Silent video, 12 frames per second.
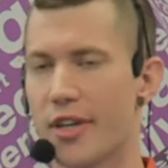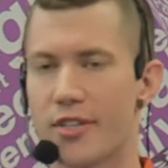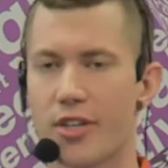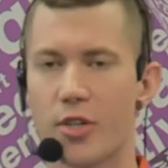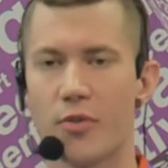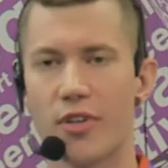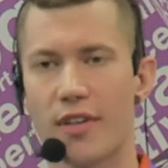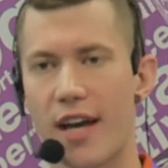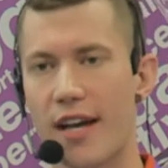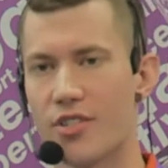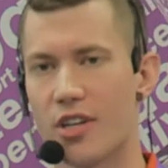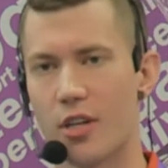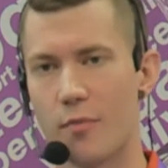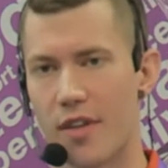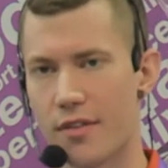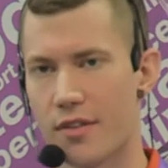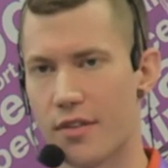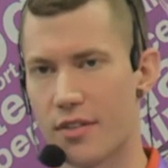I talked about agile
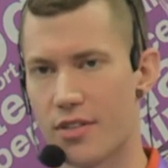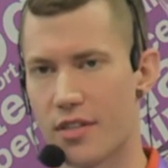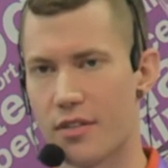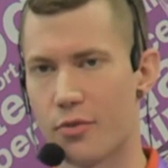methodology.